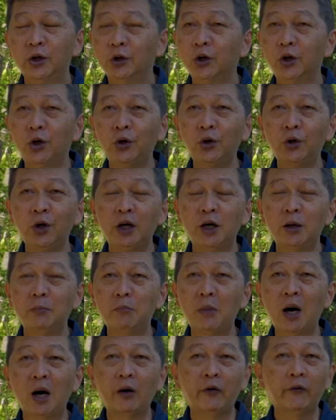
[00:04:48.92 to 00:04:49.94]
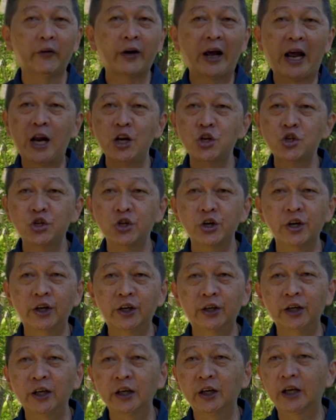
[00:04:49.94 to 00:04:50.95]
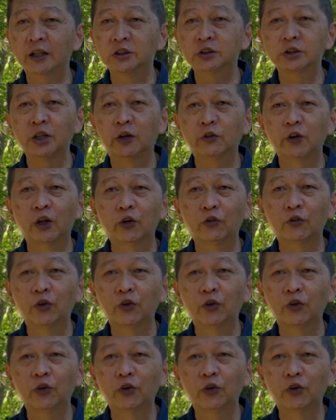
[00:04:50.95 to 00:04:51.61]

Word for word: No amount of engineering can solve the